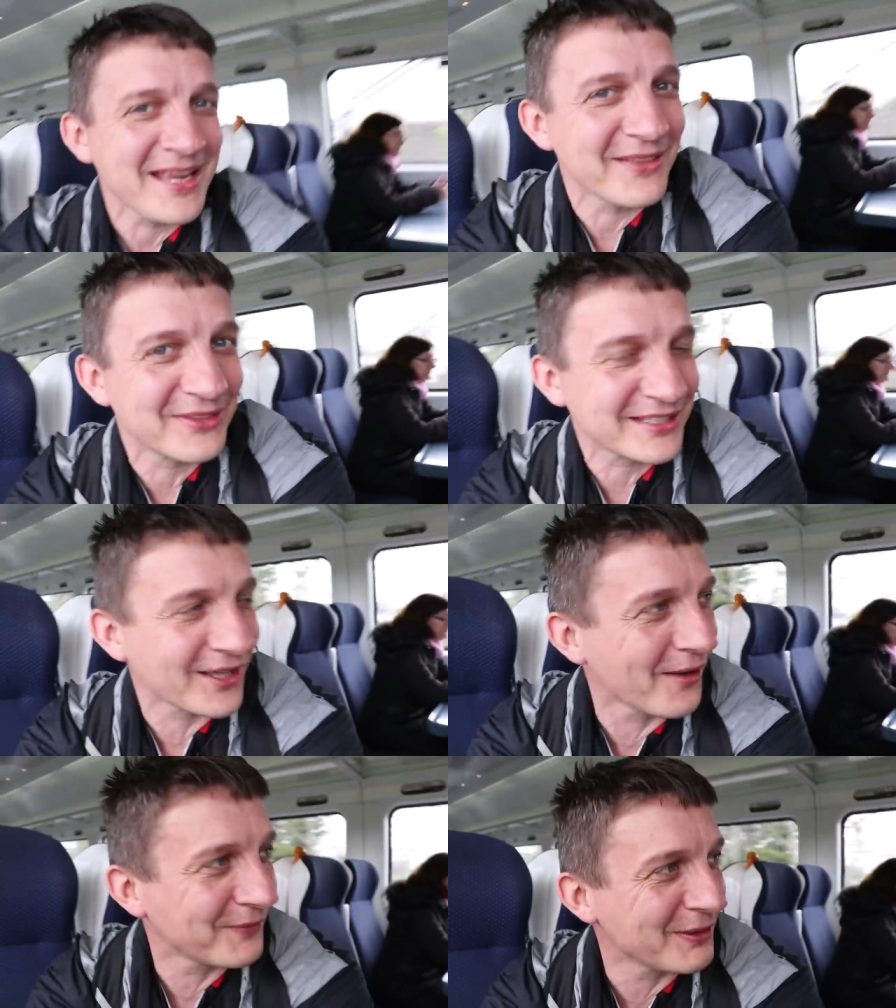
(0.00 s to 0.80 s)
here, the
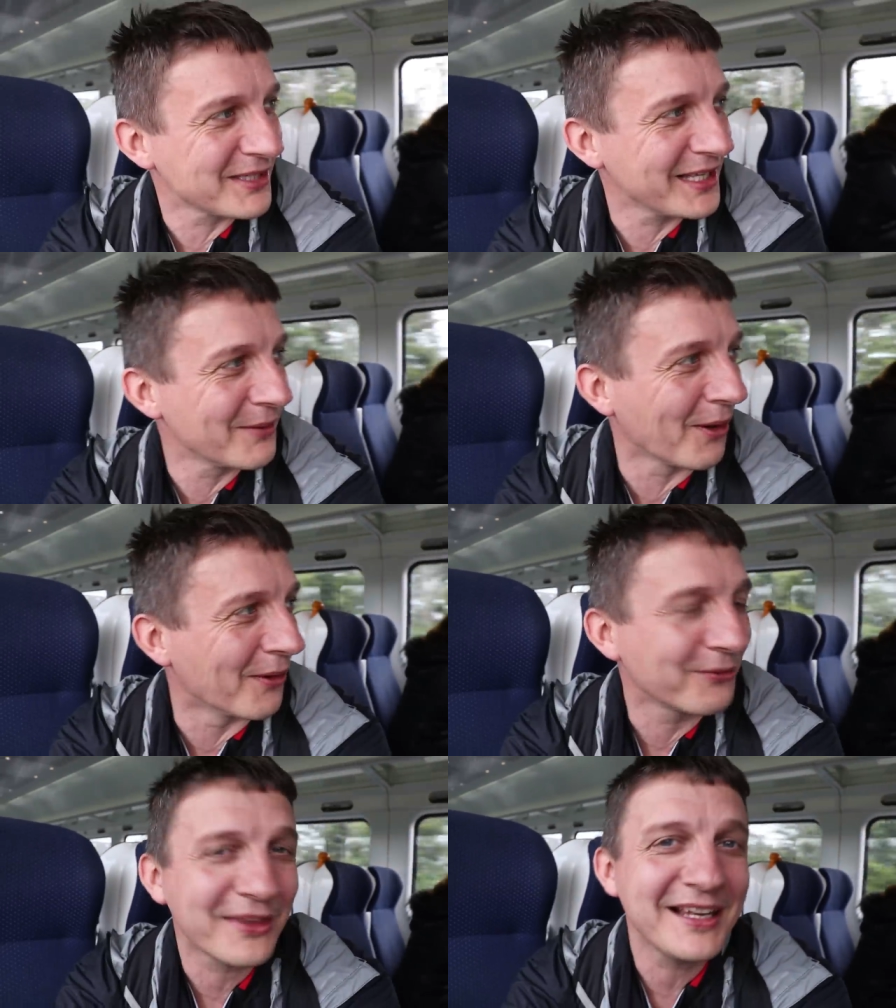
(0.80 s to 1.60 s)
staff don't tell you
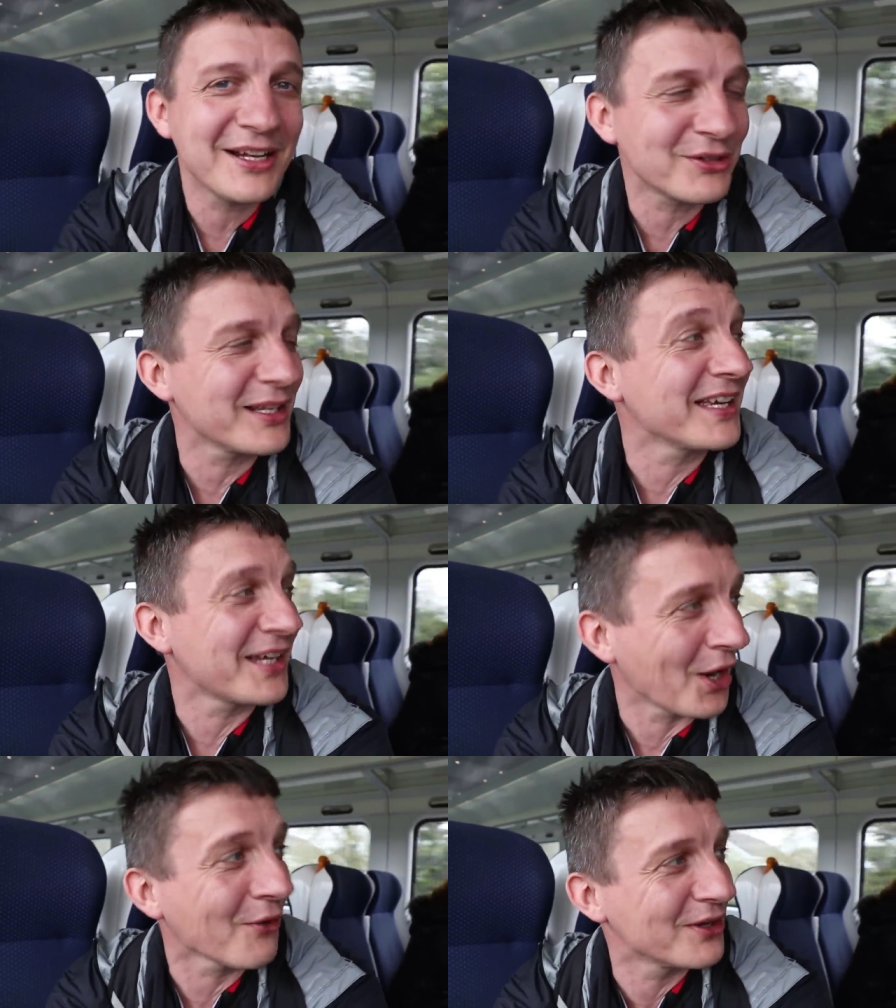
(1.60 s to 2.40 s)
off. They literally
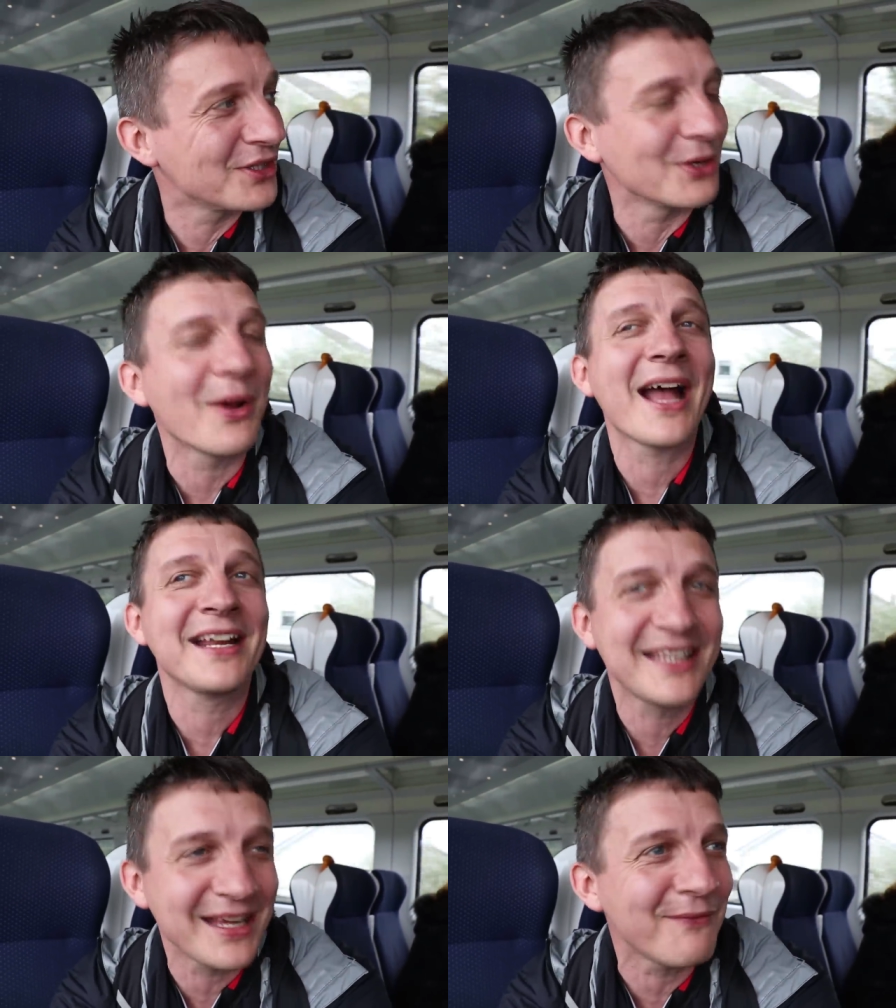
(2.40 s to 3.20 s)
encourage you
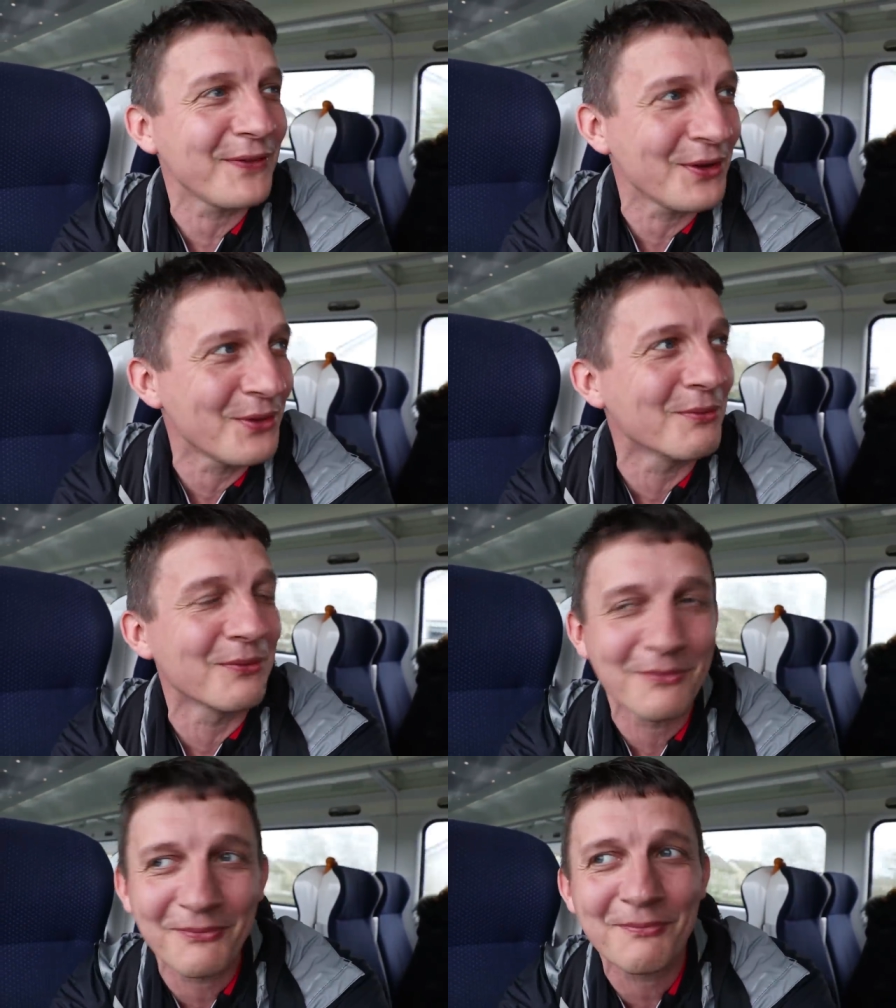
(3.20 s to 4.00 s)
and give you
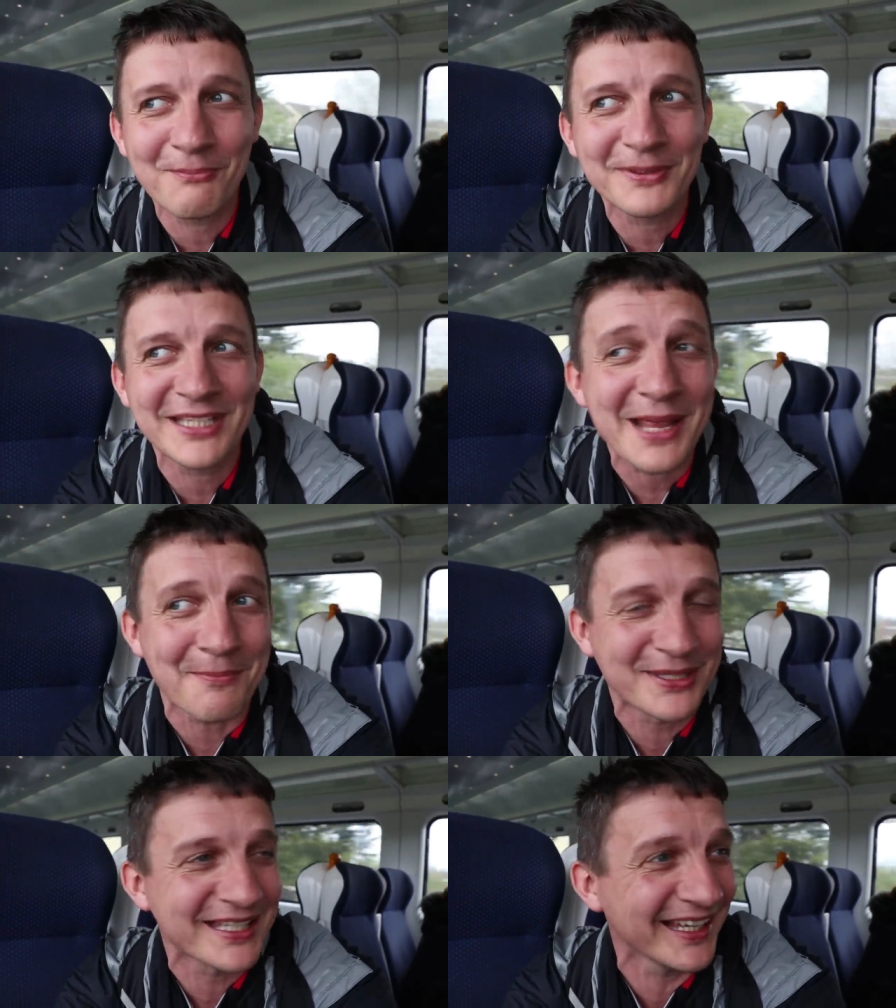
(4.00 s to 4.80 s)
tips.